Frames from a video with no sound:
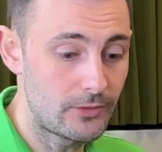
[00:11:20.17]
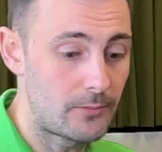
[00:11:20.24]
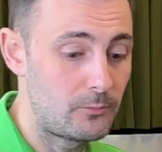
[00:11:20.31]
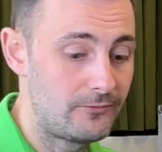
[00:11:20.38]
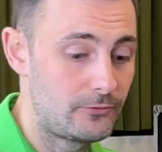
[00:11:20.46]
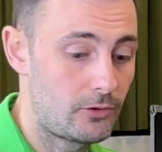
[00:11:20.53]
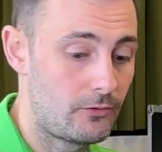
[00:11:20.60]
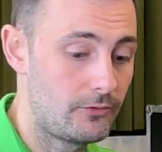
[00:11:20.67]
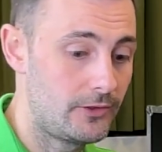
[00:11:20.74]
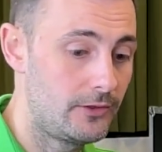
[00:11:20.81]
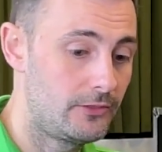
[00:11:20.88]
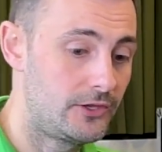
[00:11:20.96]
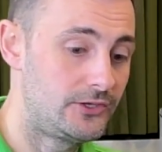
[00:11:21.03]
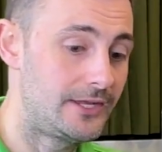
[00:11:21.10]
Then we've got the
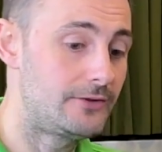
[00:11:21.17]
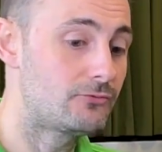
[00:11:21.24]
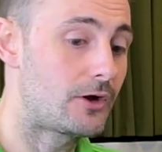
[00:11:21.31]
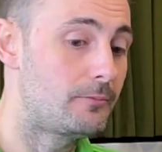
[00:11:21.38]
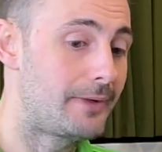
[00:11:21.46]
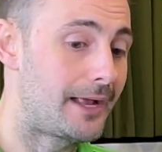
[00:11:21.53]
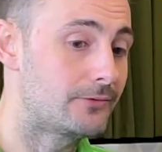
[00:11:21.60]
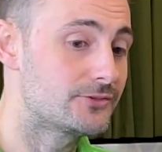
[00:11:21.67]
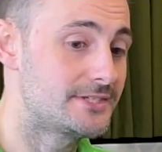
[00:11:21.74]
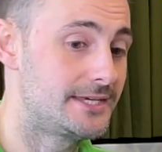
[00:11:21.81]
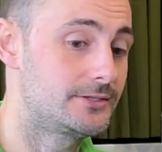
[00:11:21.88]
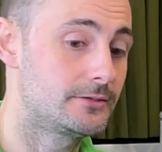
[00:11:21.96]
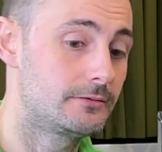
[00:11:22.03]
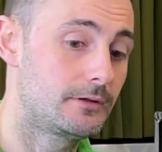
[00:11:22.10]
DIN rail
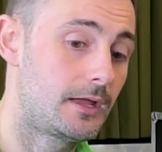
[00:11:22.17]
mounted